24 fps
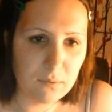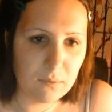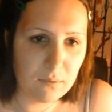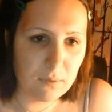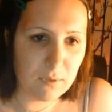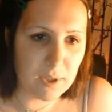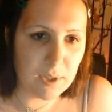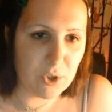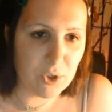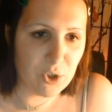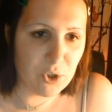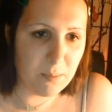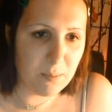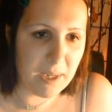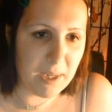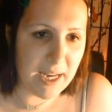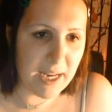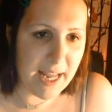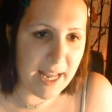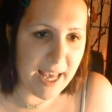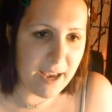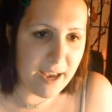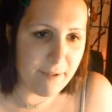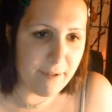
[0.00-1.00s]
That should be an
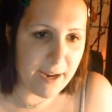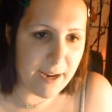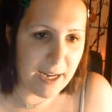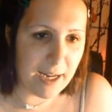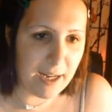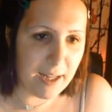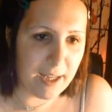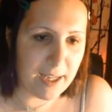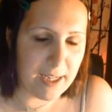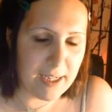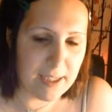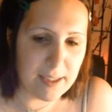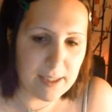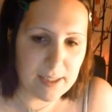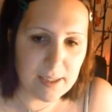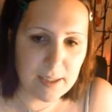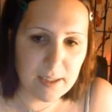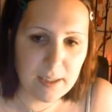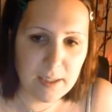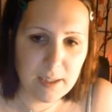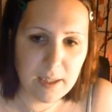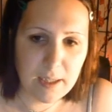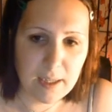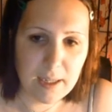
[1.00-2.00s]
area light.
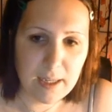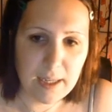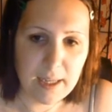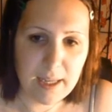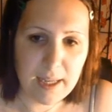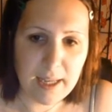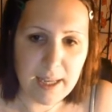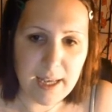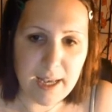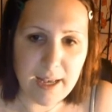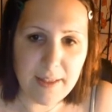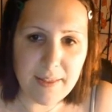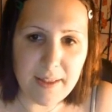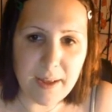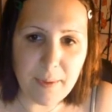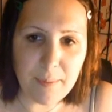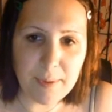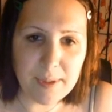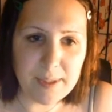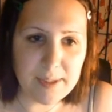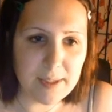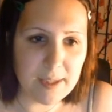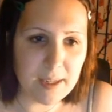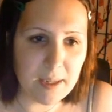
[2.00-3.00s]
And that
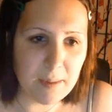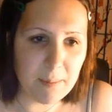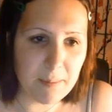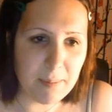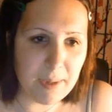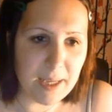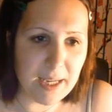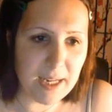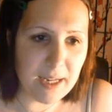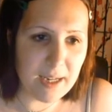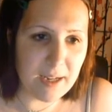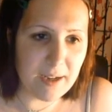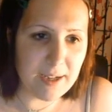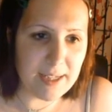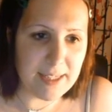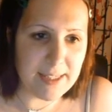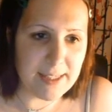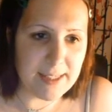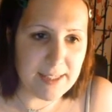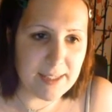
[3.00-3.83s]
one's going to be nice.